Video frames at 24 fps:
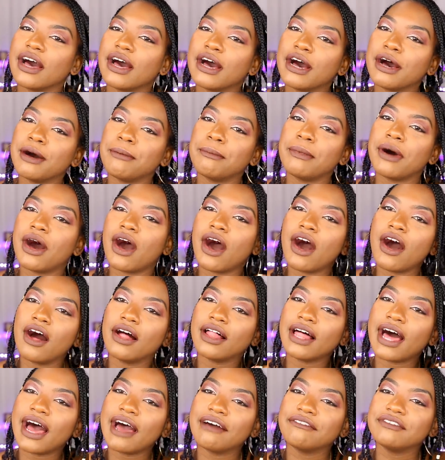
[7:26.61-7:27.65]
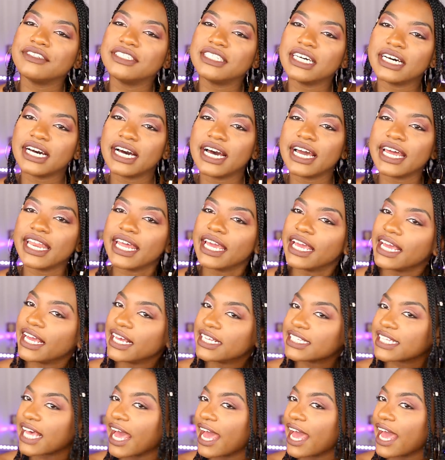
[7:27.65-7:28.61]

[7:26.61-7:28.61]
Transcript: Um, all I've done is